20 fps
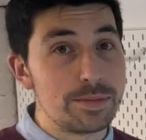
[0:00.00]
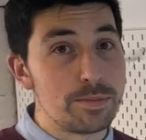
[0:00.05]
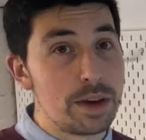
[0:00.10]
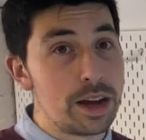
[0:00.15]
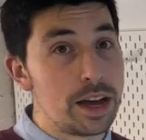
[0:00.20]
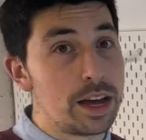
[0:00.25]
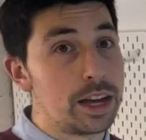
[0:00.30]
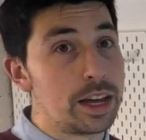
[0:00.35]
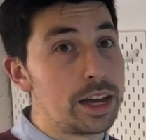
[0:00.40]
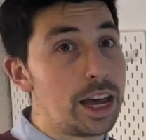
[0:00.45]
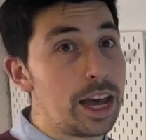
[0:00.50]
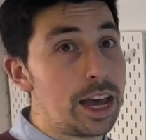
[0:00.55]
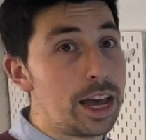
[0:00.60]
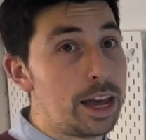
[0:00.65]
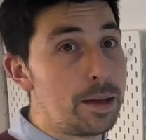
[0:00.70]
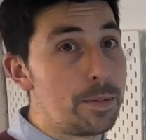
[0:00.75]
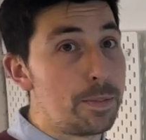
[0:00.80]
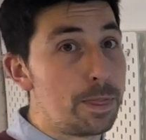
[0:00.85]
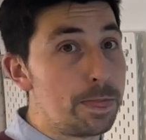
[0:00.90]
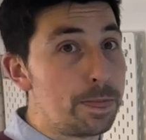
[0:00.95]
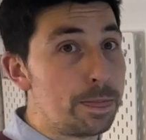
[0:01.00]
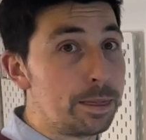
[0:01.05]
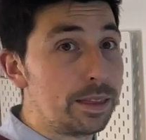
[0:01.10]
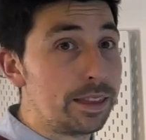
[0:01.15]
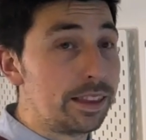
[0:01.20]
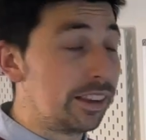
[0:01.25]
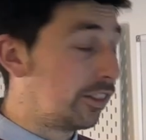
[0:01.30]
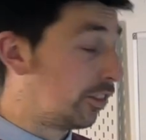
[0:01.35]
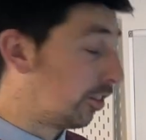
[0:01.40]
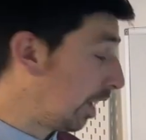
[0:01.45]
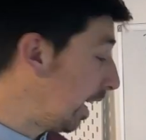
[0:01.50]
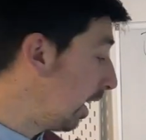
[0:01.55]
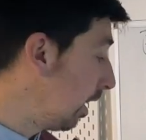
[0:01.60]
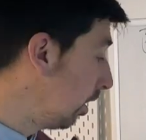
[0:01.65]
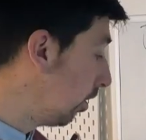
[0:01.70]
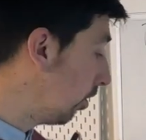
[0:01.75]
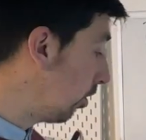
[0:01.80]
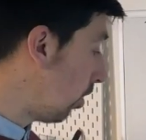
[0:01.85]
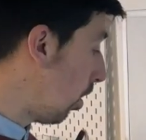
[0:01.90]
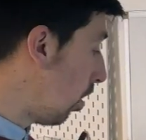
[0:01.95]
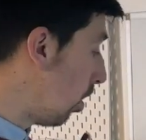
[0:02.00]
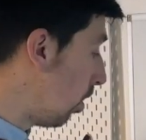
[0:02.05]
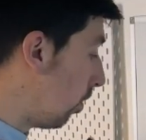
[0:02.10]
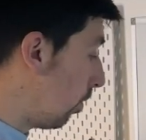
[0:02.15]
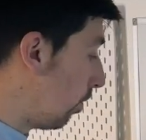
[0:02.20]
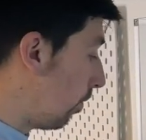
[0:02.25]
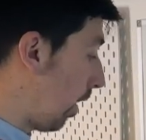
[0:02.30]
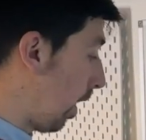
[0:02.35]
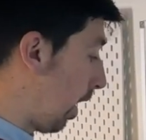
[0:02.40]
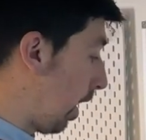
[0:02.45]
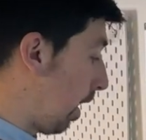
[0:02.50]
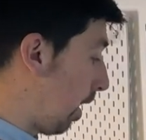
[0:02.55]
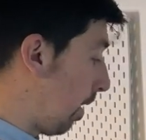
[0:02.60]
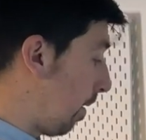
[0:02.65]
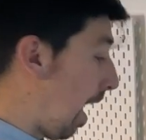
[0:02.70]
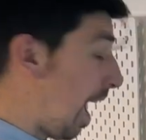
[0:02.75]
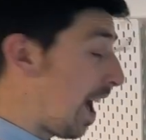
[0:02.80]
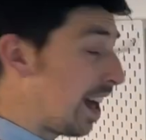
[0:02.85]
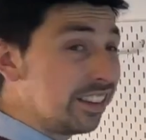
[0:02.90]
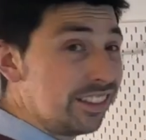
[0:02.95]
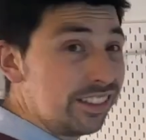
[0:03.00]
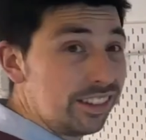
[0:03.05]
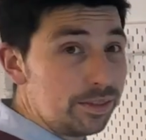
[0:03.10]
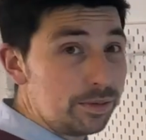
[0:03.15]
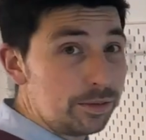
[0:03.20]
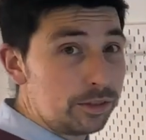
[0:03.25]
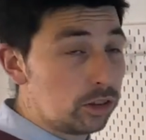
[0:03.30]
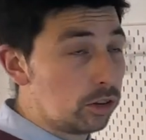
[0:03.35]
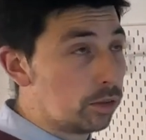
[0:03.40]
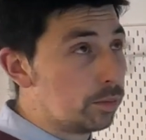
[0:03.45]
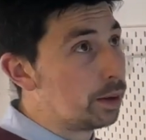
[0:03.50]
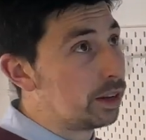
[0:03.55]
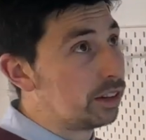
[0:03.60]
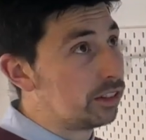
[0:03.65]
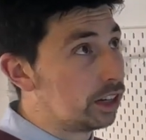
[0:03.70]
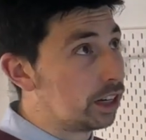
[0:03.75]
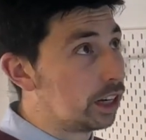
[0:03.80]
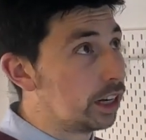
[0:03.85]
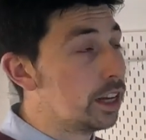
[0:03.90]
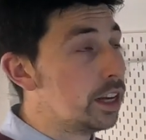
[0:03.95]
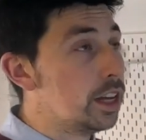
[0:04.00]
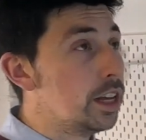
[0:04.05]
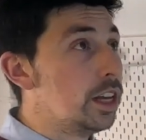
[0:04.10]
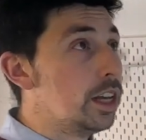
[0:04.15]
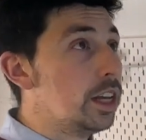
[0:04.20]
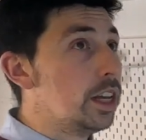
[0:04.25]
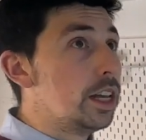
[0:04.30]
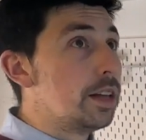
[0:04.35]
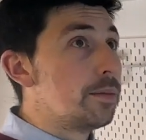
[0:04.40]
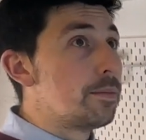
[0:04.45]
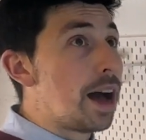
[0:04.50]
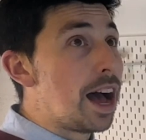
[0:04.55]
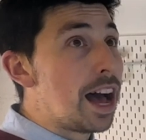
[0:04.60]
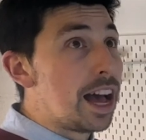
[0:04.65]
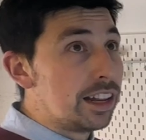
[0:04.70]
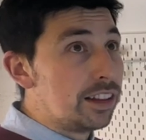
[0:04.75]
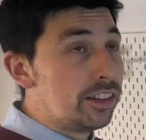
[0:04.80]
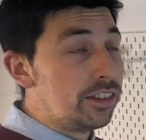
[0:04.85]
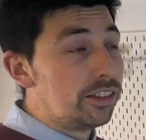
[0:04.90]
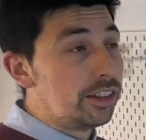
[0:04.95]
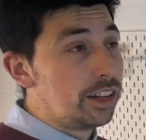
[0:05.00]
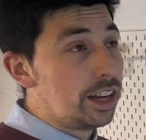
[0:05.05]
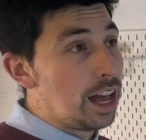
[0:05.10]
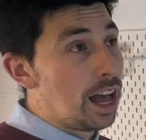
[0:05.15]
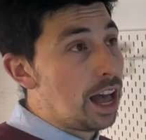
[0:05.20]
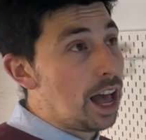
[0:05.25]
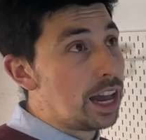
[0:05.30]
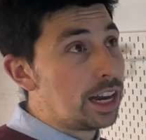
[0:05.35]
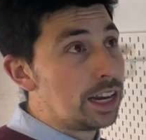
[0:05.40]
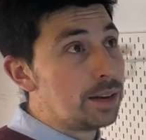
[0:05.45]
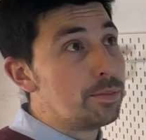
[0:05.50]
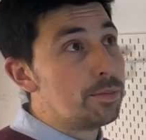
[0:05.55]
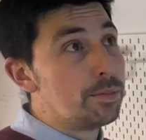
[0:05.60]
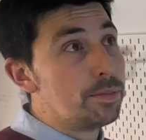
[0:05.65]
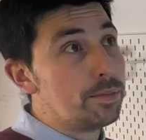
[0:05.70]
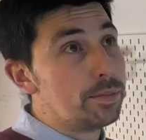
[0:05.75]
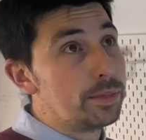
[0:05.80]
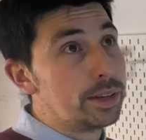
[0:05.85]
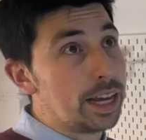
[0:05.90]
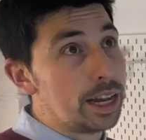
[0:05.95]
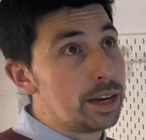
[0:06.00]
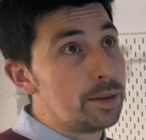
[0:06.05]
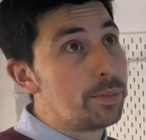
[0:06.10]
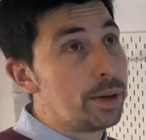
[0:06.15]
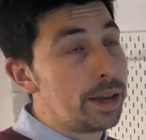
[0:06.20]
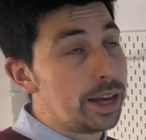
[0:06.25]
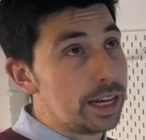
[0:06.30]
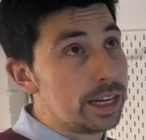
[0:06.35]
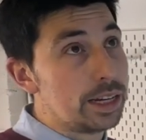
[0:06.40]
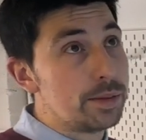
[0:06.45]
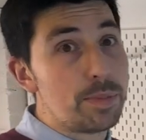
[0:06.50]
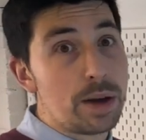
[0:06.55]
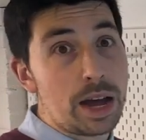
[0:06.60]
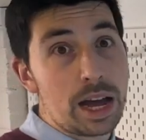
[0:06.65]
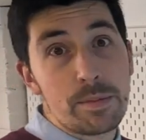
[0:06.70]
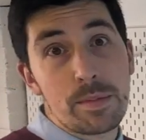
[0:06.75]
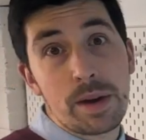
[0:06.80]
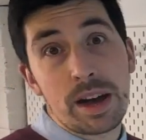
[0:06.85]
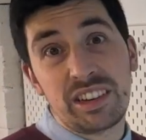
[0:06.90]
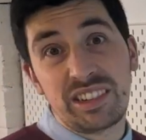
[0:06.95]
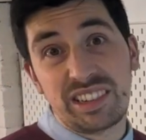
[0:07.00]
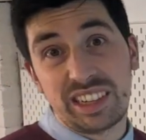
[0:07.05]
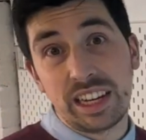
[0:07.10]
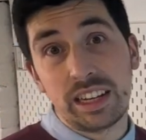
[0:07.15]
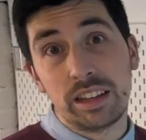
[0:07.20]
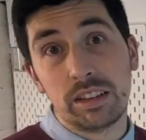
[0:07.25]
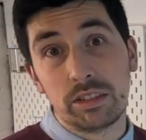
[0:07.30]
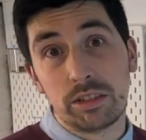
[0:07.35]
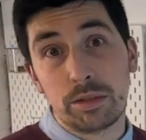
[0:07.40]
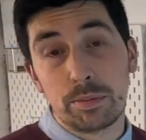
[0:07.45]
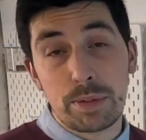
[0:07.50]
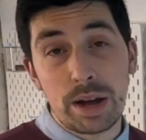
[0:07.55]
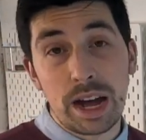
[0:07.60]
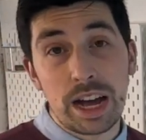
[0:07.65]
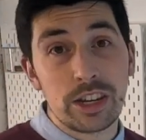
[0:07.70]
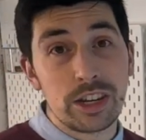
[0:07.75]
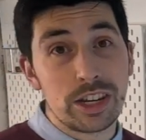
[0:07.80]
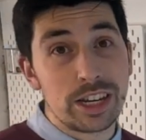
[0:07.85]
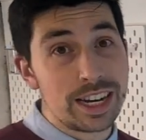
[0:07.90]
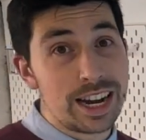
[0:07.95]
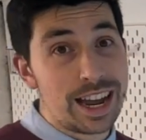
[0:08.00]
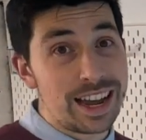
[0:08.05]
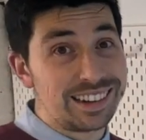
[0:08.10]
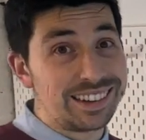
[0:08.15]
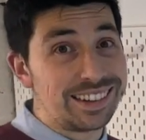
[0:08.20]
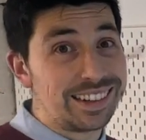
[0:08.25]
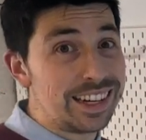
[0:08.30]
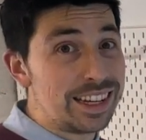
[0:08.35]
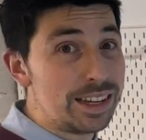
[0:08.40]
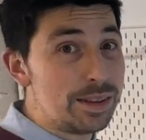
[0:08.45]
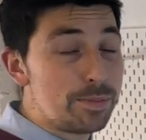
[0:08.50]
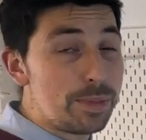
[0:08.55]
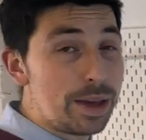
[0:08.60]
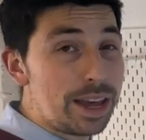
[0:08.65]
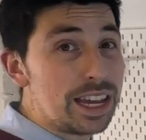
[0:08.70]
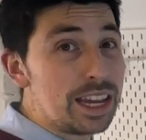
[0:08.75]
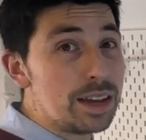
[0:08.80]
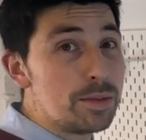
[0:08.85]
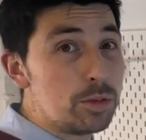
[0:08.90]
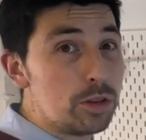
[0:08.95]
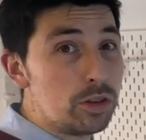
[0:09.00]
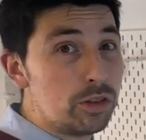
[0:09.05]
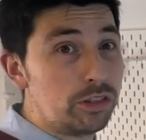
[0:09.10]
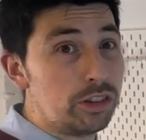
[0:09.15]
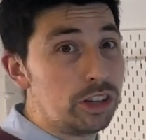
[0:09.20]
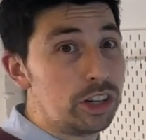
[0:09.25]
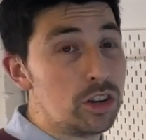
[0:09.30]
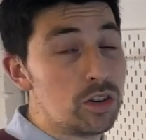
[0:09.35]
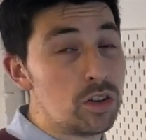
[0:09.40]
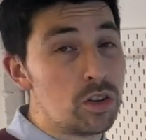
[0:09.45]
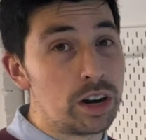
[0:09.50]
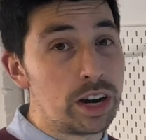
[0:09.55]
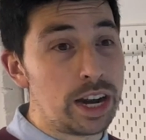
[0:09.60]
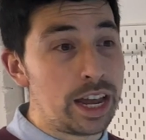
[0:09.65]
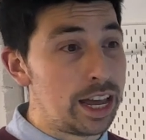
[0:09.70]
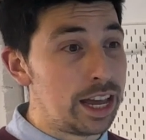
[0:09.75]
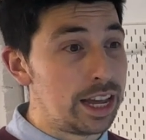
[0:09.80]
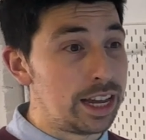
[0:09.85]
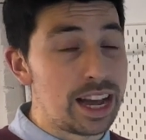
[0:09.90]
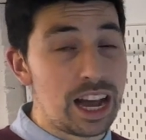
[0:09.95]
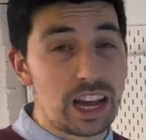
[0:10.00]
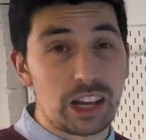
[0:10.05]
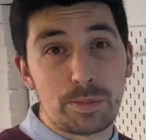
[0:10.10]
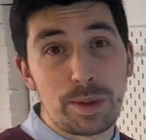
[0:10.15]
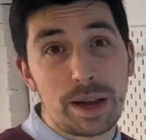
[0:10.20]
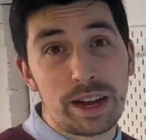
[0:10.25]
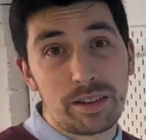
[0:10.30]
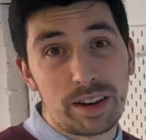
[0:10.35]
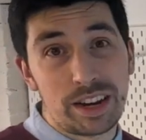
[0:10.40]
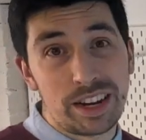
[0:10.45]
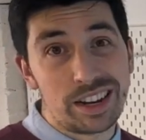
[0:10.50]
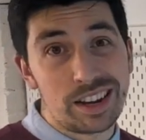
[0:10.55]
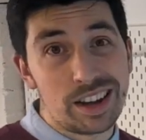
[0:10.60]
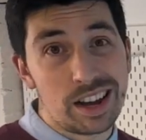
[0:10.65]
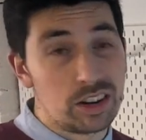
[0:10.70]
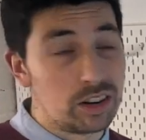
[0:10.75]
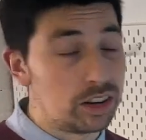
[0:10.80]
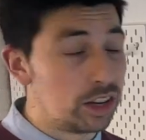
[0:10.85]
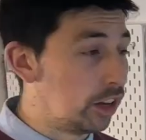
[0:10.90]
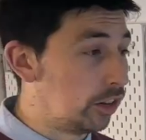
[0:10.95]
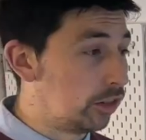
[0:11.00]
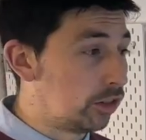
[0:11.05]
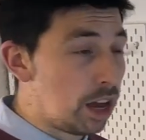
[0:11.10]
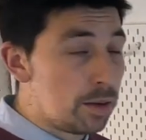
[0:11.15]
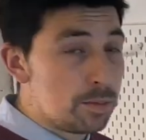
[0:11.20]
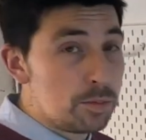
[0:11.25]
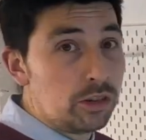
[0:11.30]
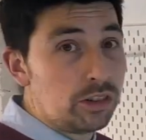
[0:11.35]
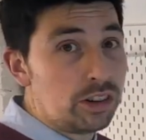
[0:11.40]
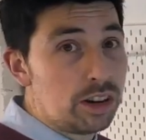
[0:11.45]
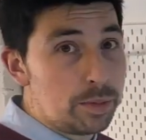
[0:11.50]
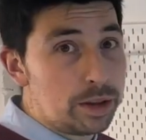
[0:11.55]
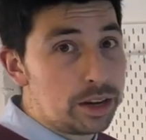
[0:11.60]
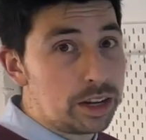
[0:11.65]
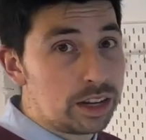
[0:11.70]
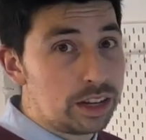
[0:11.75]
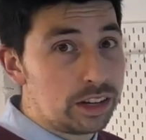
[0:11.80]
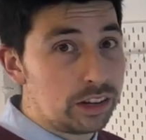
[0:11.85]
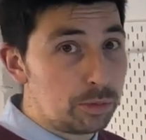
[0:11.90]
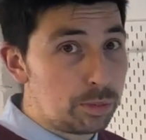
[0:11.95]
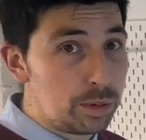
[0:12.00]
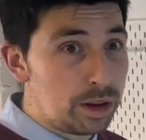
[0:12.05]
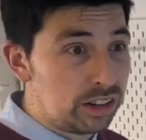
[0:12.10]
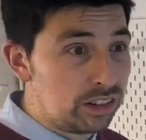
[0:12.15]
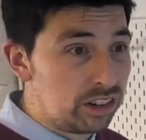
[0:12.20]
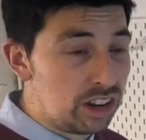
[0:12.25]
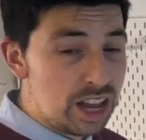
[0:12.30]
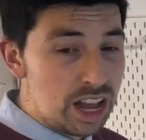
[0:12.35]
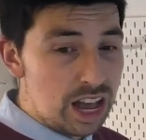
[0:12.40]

my sales of ads. So basically, my ads, I had them getting paid by my sales, but you can actually pay them using your cashback credit card. Okay, so I'm using American Express.